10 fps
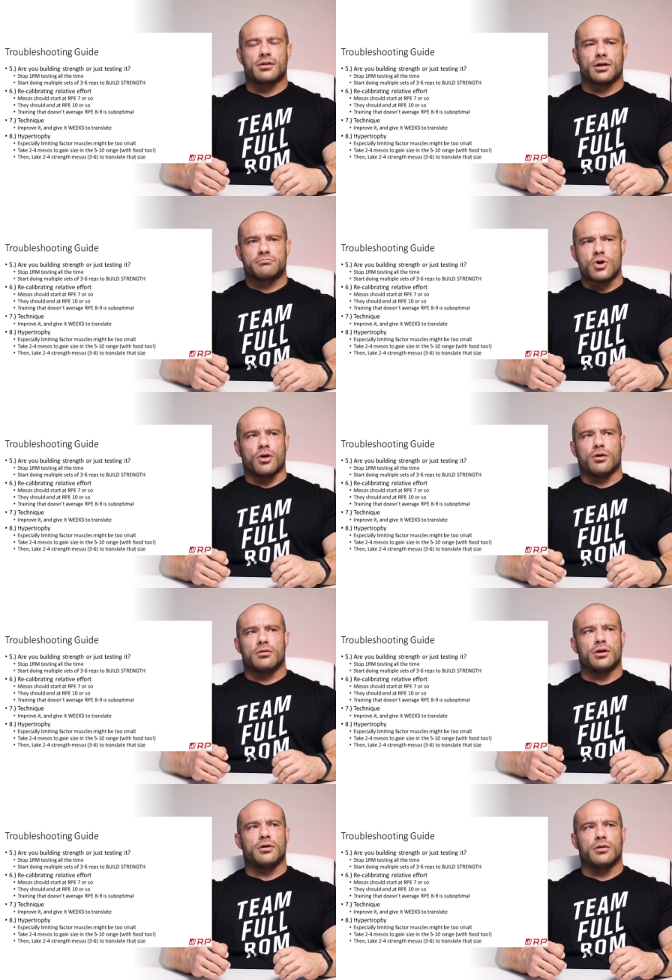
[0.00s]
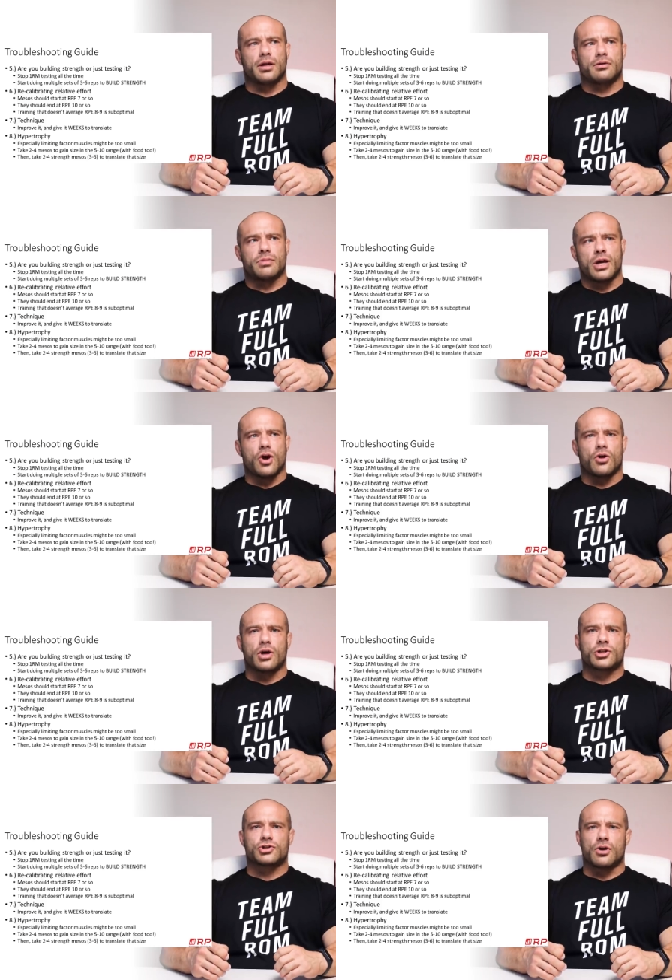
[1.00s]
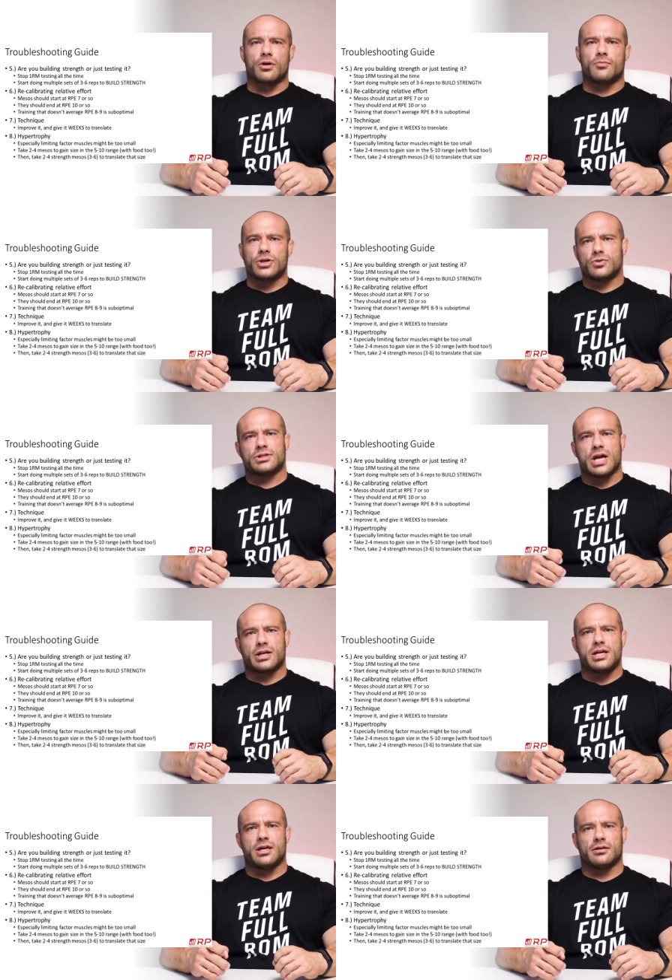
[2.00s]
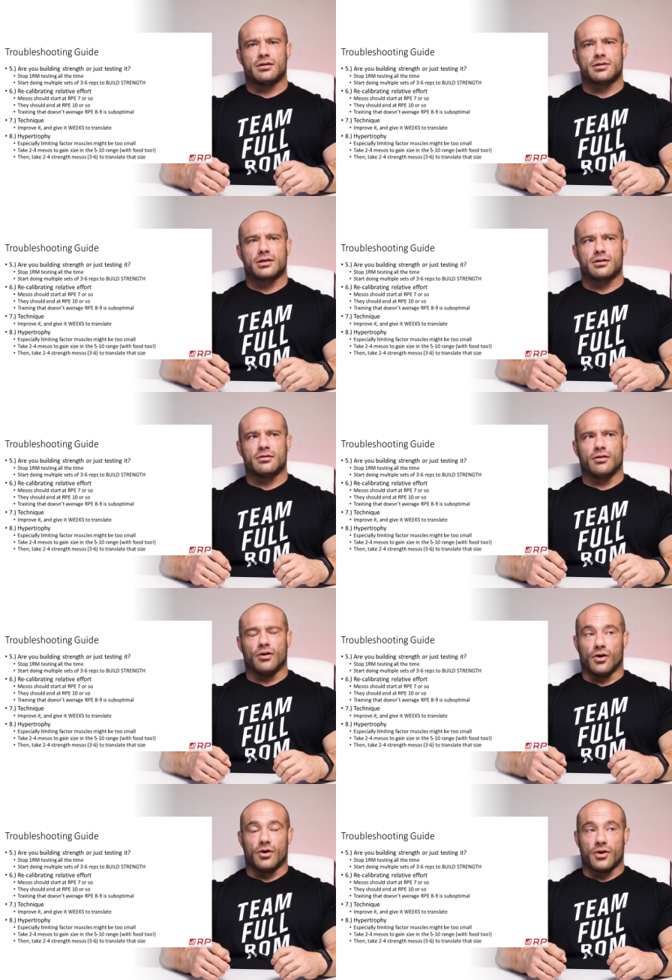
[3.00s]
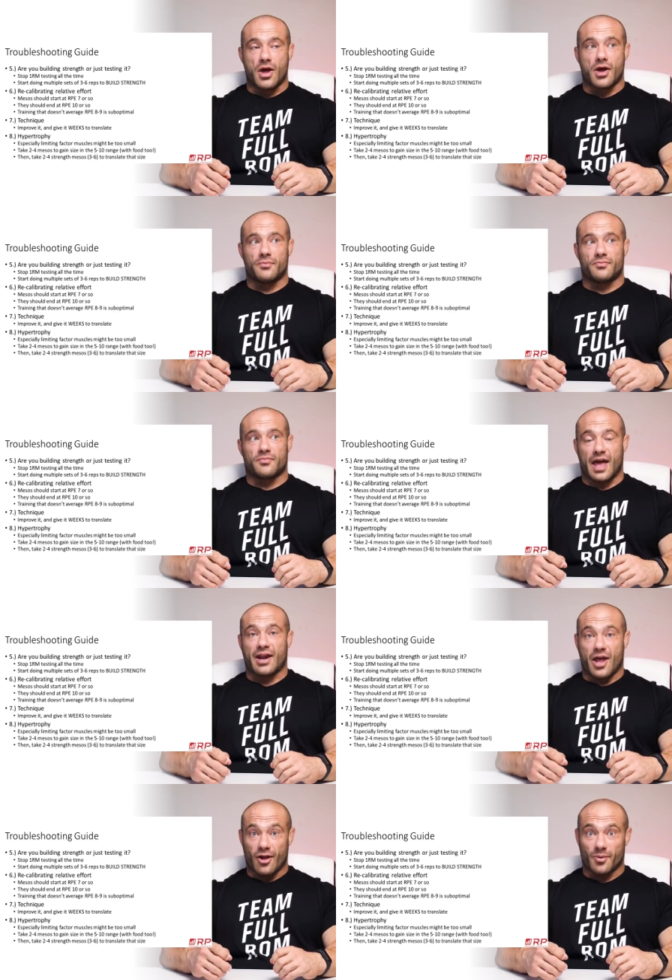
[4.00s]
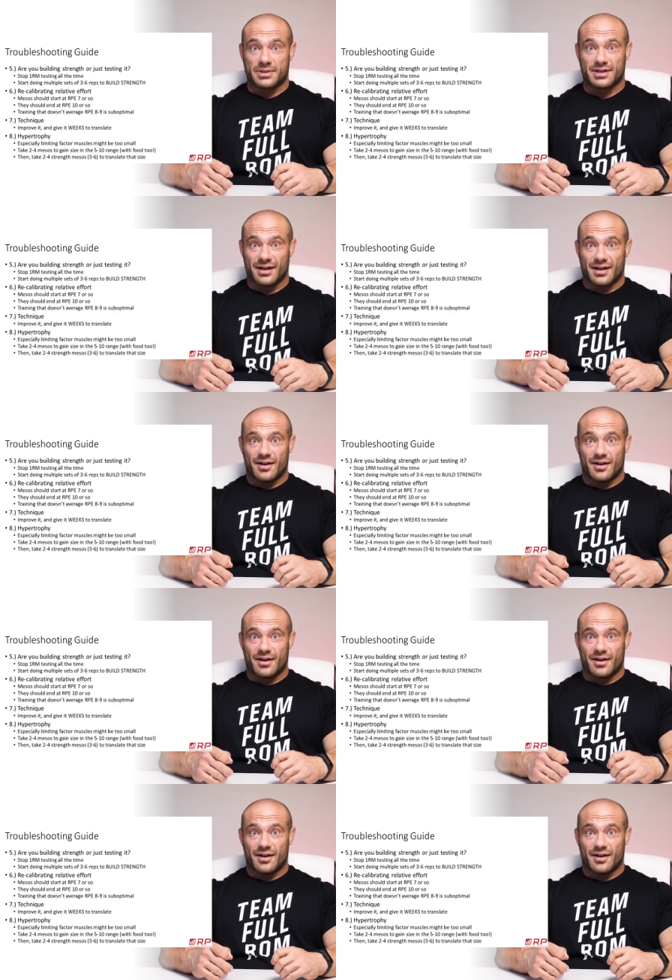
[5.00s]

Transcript: Like, no, uh, like Eddie Hall got strong by doing technique. And it's like, uh, yeah, that helped.